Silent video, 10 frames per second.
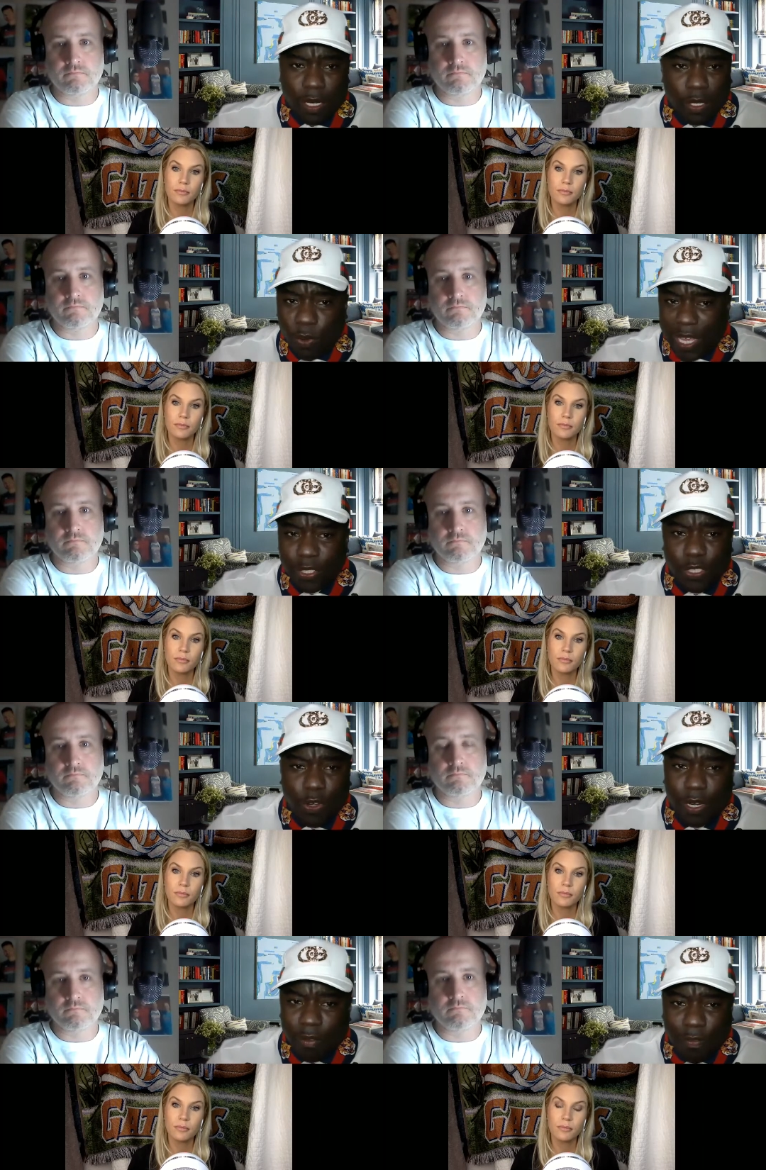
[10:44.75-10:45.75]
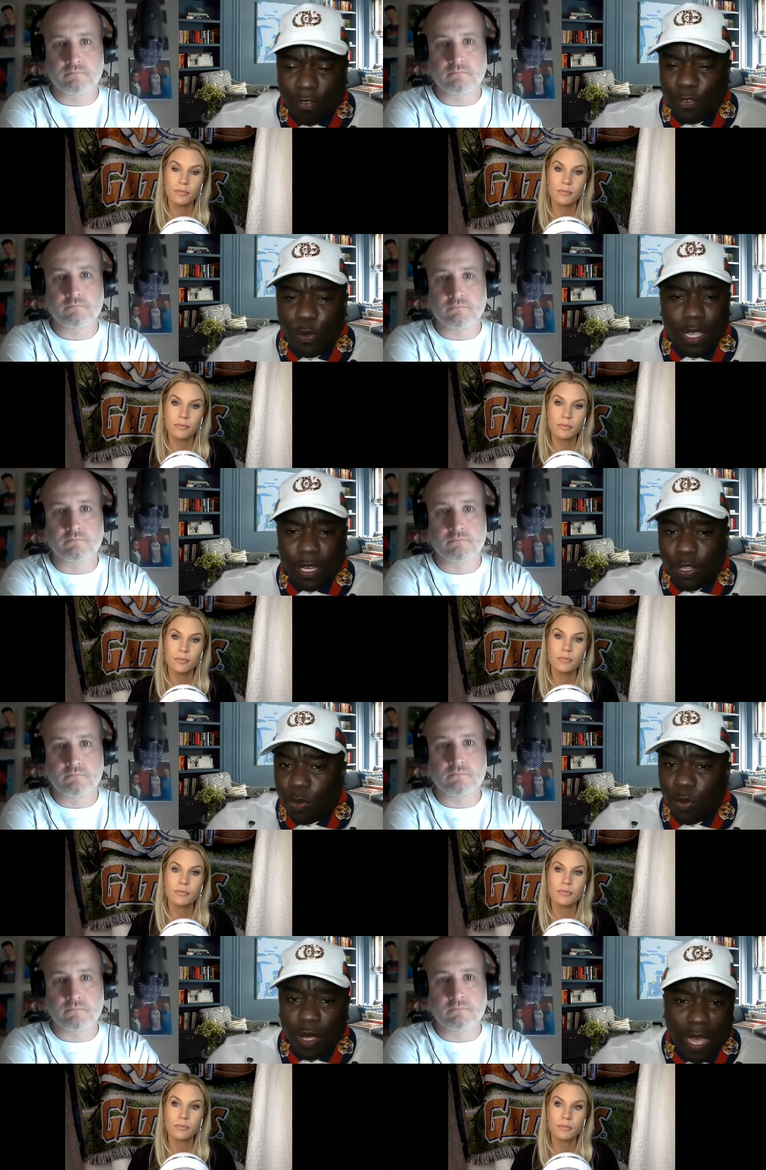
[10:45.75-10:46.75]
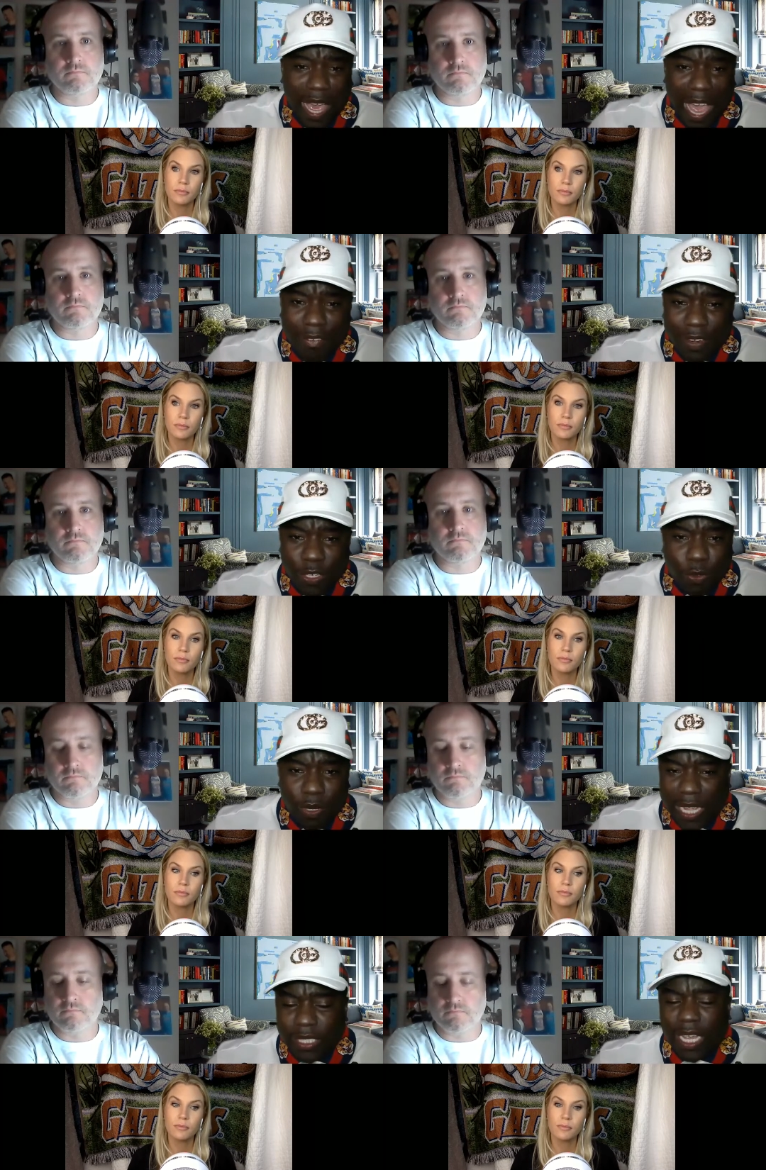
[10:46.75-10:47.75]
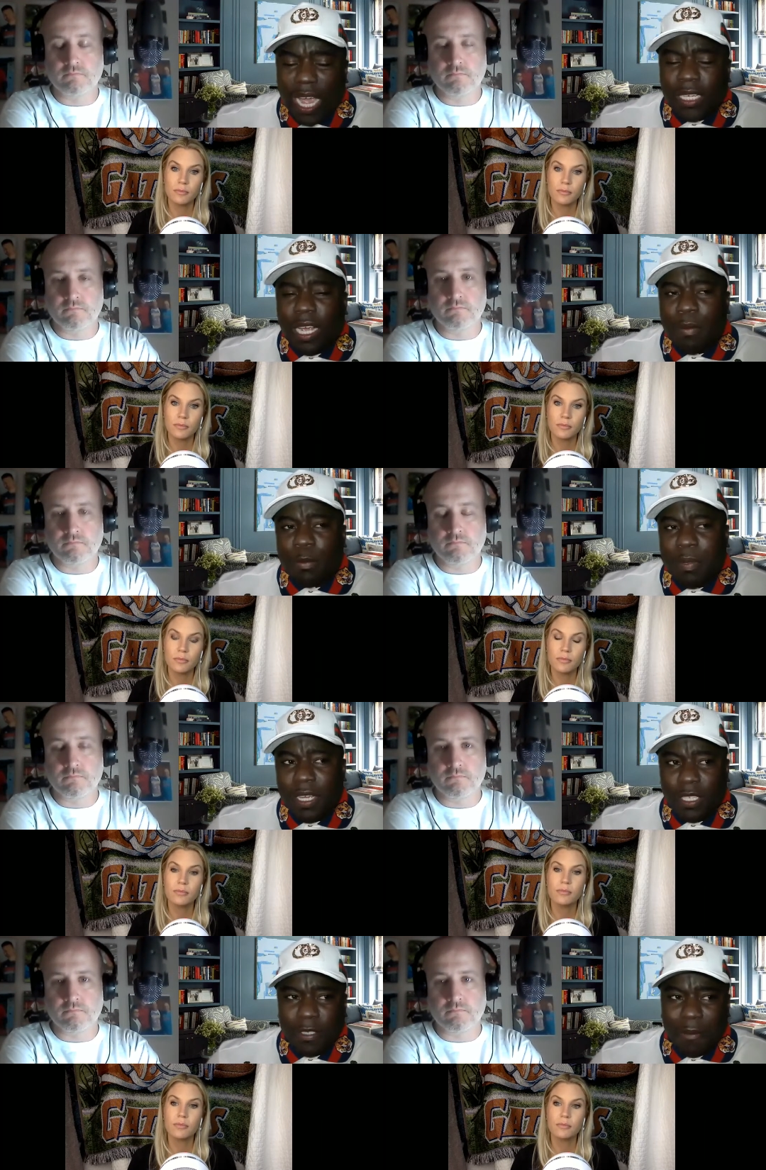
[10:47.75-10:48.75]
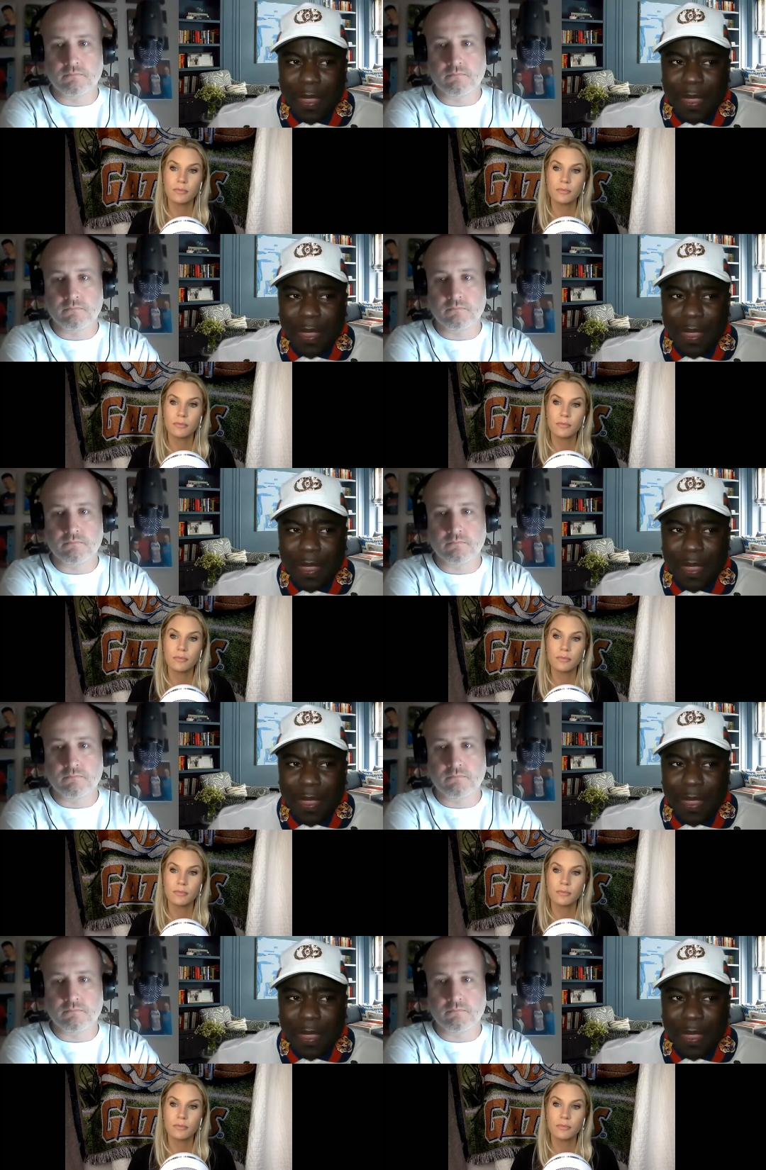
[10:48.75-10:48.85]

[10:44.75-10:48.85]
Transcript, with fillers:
Speaker 1: you interning for free and you having to do like side jobs because